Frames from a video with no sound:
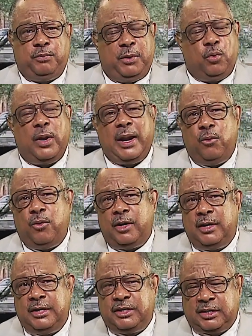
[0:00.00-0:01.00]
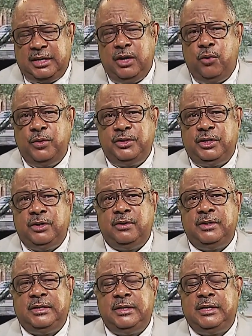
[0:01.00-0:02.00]
But what I want to distinguish here
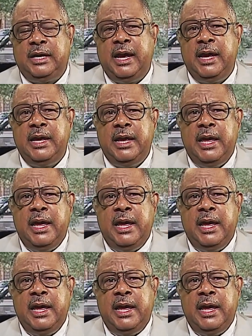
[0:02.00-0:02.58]
today